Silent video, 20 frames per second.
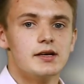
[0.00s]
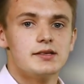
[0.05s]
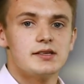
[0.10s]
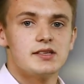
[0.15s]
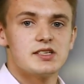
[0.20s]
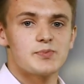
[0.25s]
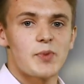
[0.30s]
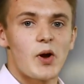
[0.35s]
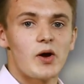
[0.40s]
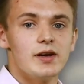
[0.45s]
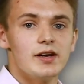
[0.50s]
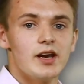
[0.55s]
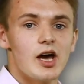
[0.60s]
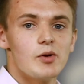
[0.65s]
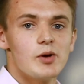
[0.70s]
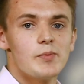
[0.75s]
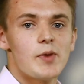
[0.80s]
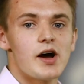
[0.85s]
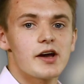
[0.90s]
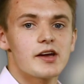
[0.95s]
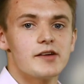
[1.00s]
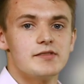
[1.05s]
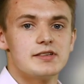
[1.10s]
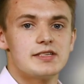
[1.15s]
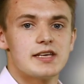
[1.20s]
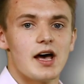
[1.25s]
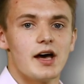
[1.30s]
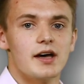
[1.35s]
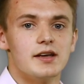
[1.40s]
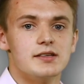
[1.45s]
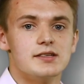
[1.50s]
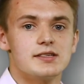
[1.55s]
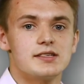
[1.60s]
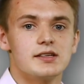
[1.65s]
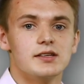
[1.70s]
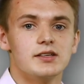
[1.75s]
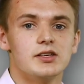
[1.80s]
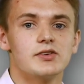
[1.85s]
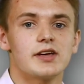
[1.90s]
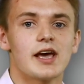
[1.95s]
Despite lower market
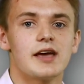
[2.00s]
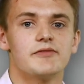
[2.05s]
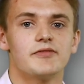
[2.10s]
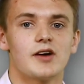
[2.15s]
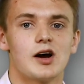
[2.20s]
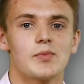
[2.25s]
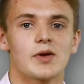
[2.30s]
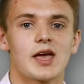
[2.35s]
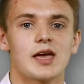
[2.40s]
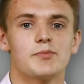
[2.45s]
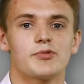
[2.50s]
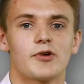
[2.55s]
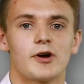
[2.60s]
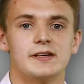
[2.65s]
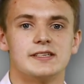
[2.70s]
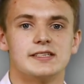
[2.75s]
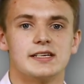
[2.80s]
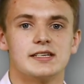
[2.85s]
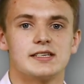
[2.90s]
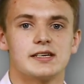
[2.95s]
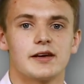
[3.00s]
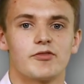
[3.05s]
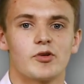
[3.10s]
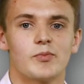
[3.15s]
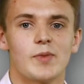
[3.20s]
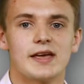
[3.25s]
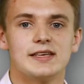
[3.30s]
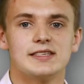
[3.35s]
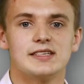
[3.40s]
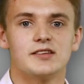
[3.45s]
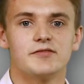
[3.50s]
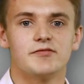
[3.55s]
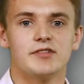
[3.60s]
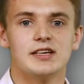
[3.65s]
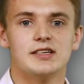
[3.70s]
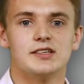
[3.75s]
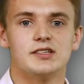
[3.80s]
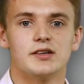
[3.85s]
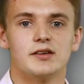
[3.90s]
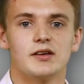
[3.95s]
returns, UK farm gate prices have remained in the
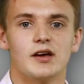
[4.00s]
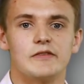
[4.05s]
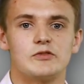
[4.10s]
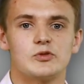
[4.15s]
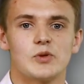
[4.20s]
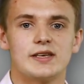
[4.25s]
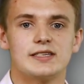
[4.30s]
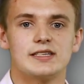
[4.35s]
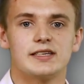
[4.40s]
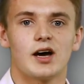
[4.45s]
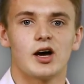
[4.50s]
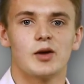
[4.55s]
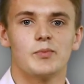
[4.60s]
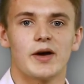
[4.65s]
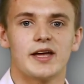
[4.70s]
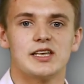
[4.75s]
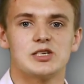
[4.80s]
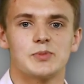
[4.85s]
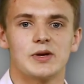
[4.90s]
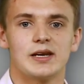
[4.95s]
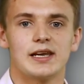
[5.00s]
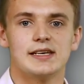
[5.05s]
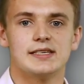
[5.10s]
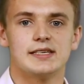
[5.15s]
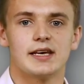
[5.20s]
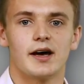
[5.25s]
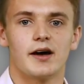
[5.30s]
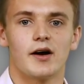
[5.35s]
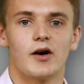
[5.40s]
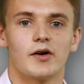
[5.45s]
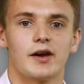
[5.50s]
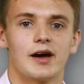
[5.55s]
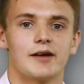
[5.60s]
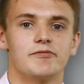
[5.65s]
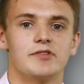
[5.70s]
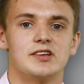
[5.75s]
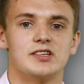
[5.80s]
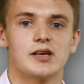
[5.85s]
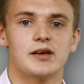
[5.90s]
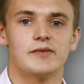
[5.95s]
region of 29 pence per litre on
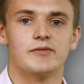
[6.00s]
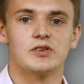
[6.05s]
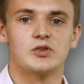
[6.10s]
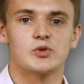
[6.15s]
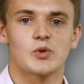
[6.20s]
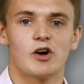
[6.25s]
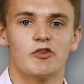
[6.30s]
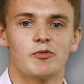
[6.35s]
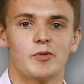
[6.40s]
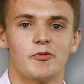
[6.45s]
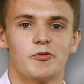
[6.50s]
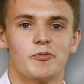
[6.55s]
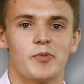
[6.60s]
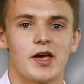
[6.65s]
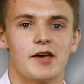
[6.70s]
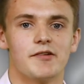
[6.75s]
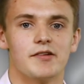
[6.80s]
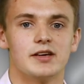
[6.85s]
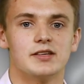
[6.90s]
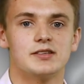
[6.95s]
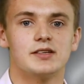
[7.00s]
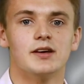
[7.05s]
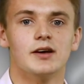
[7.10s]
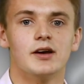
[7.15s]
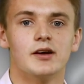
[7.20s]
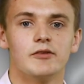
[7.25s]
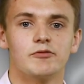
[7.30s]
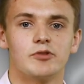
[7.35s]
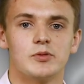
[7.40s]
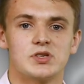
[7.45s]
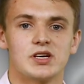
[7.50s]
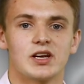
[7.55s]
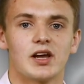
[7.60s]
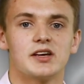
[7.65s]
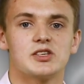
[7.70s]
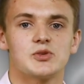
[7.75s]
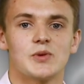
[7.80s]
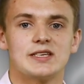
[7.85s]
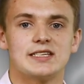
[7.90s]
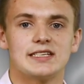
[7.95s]
average over the 12-month period from
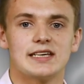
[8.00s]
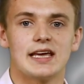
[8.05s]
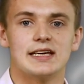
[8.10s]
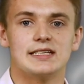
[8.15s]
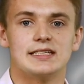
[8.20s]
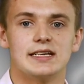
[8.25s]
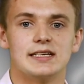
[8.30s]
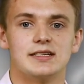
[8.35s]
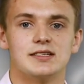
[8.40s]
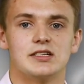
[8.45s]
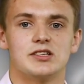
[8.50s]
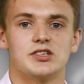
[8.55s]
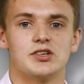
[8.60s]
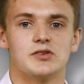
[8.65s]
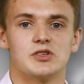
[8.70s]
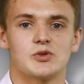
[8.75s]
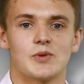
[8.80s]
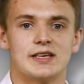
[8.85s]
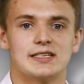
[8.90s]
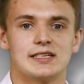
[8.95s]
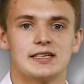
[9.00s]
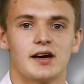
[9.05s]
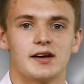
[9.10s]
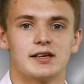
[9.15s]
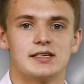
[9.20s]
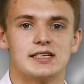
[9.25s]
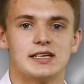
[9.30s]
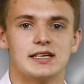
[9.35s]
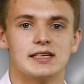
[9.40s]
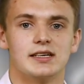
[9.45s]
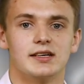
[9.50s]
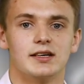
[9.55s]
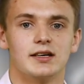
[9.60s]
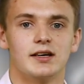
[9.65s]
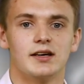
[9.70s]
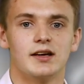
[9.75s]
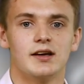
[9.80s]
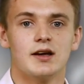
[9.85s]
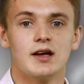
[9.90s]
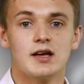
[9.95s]
July 2018 to June 2019,
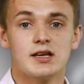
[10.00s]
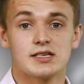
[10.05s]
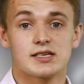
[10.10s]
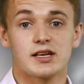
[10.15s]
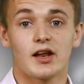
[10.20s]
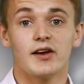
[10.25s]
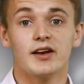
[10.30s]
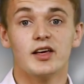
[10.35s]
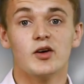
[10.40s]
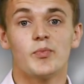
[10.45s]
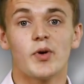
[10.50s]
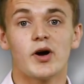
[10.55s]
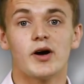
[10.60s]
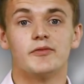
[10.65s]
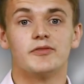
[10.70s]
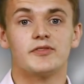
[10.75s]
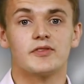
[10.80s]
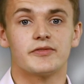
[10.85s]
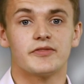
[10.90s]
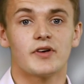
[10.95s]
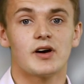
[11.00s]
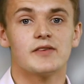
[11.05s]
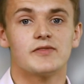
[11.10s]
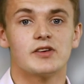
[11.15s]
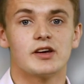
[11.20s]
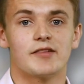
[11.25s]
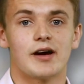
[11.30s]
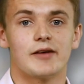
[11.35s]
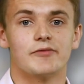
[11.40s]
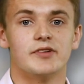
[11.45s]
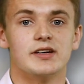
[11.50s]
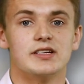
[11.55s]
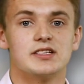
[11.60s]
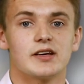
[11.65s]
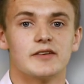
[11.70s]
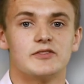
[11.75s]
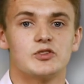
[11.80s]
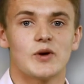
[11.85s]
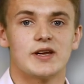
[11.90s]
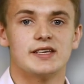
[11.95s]
slightly above the 5-year average
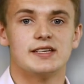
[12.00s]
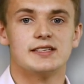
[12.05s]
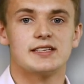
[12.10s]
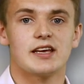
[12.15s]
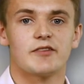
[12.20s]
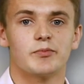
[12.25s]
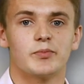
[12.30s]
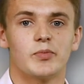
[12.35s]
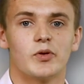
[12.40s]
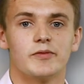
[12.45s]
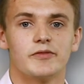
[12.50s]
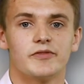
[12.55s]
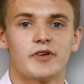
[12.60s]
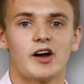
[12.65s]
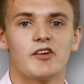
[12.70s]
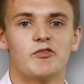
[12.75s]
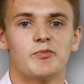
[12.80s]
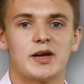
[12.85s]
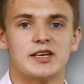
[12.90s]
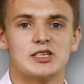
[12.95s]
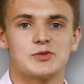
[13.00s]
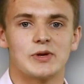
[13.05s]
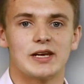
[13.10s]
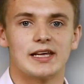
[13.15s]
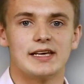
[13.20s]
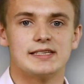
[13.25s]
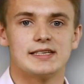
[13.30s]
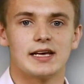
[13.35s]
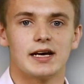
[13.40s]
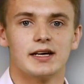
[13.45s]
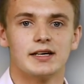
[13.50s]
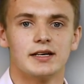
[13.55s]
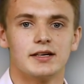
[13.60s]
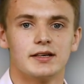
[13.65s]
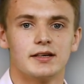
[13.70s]
of 27.5 pence per litre.